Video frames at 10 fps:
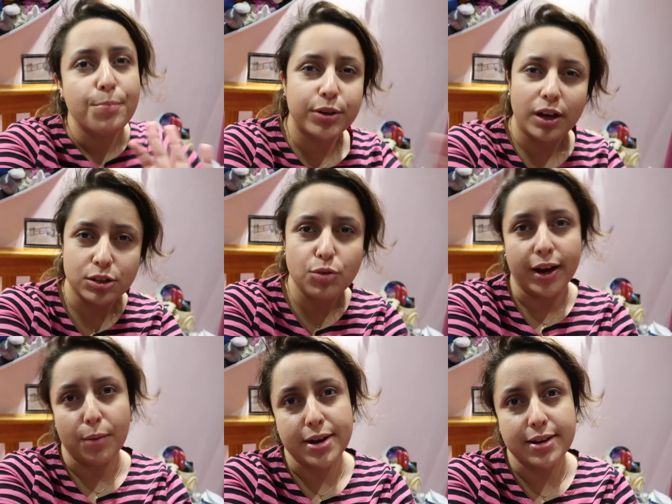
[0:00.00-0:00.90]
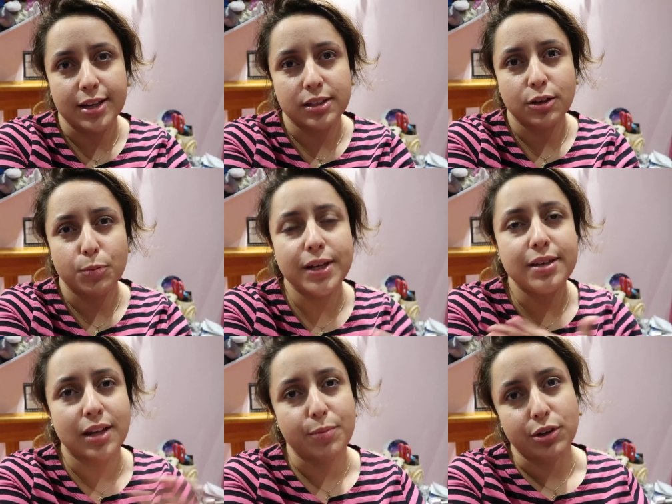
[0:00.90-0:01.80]
But I do recommend it, so
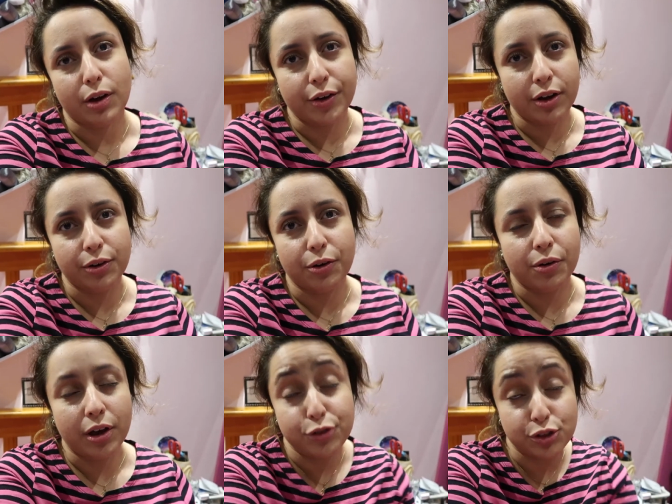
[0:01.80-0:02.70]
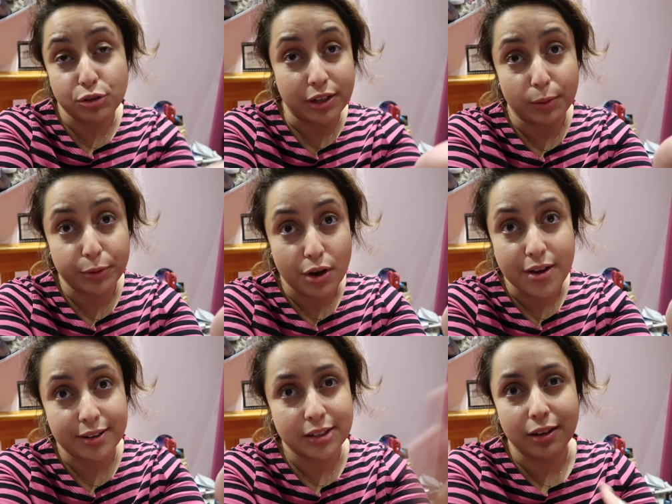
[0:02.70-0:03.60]
please let me know if you do end up
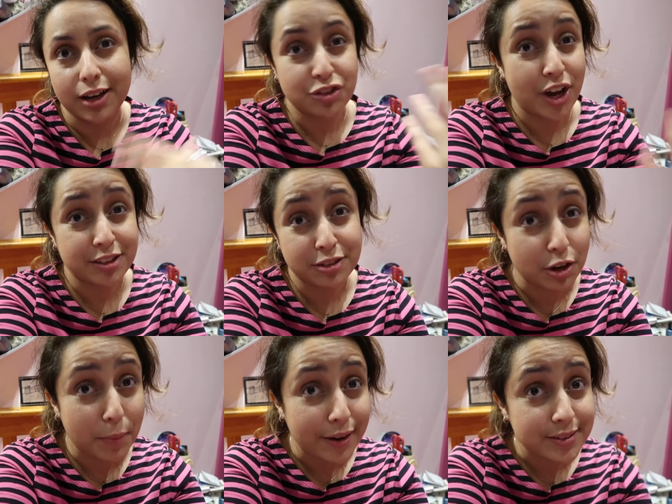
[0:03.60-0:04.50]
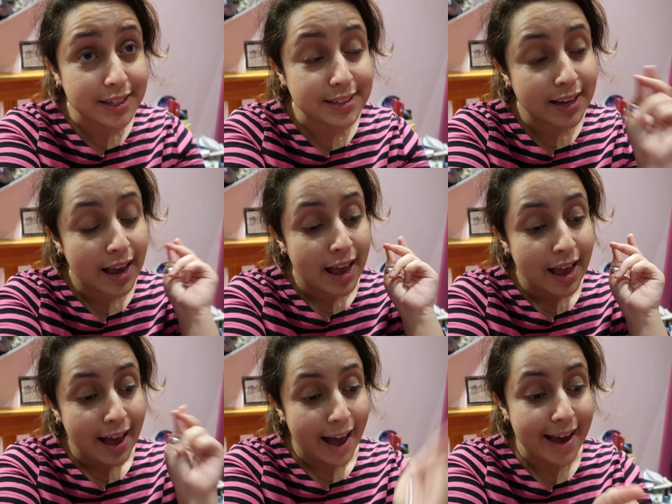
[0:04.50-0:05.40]
going, because I'd like to chat to you about it.
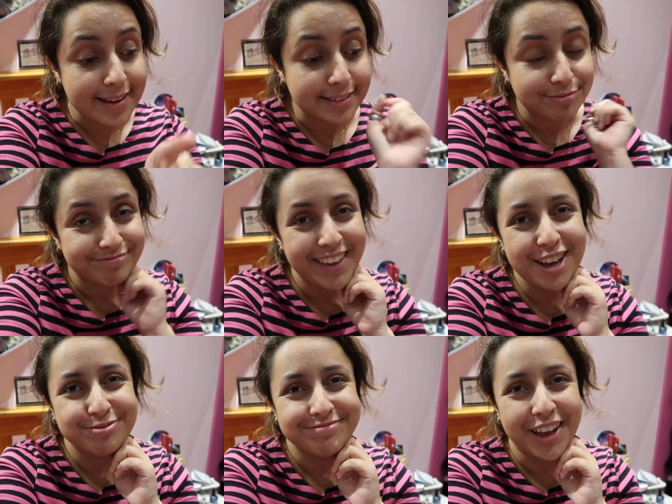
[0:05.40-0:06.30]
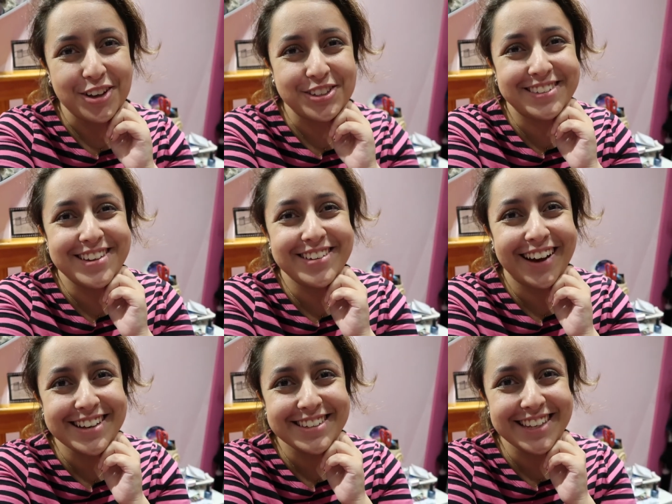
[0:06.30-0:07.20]
And yeah, I'll see you
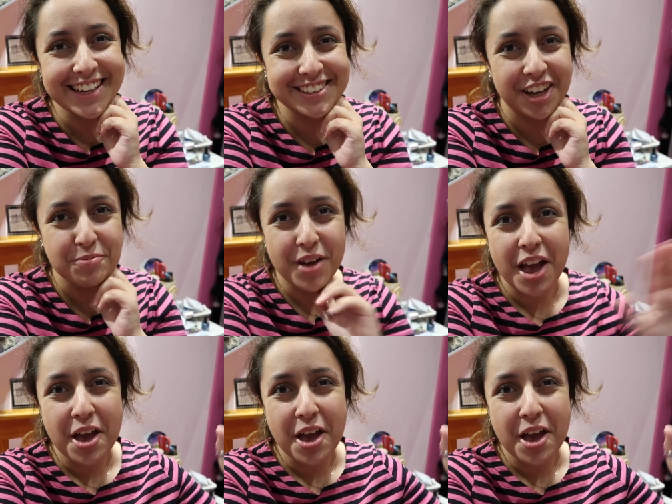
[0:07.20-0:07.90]
guys next time.